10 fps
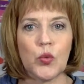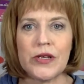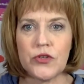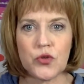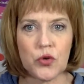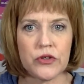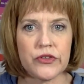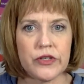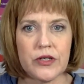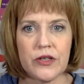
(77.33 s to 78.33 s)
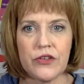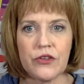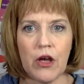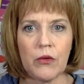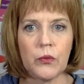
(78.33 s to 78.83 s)
resources
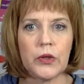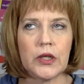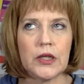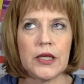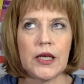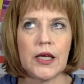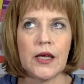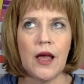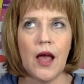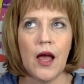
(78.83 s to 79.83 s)
on really